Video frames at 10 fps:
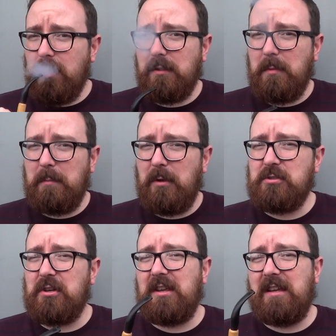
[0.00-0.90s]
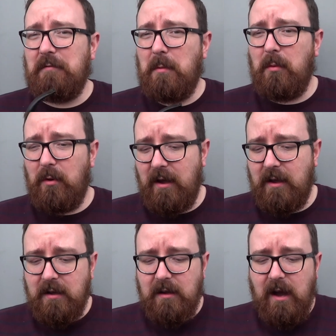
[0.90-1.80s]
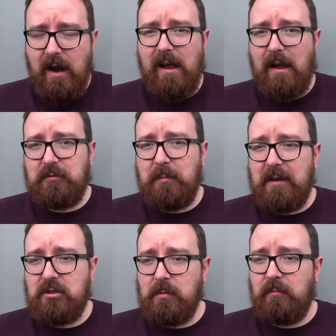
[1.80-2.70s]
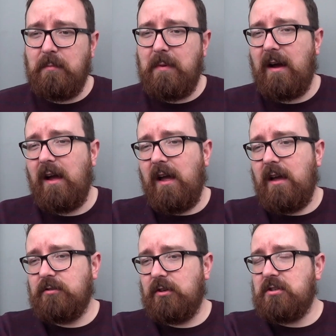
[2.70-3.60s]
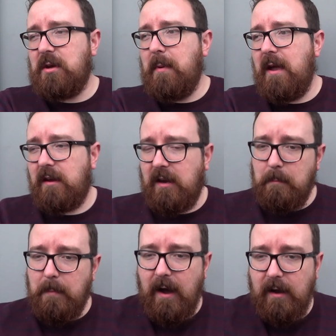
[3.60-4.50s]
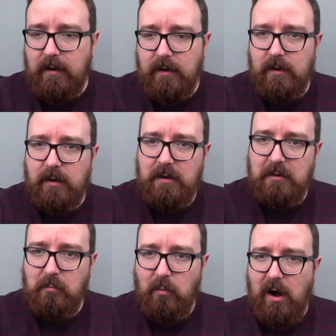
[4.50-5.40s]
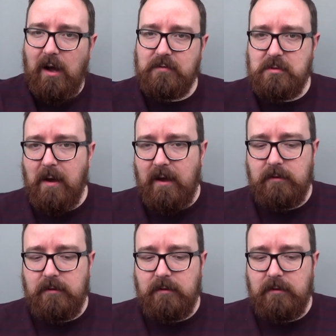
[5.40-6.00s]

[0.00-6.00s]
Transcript: I'm not just going to give them away. I'm going to have to make something back. As long as I'm making back what I've spent,